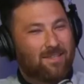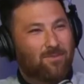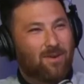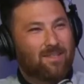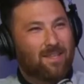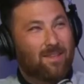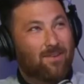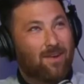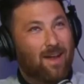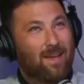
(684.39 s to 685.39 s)
wasn't the
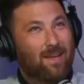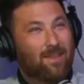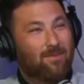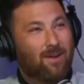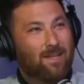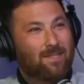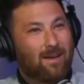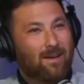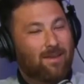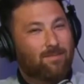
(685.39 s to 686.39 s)
right
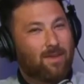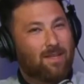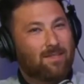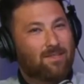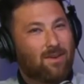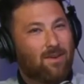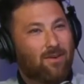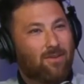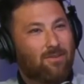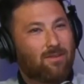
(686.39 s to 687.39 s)
time, and
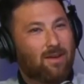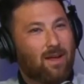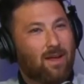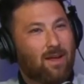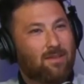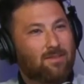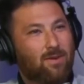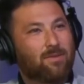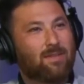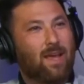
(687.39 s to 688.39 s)
so I
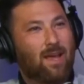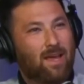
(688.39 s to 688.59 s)
was like,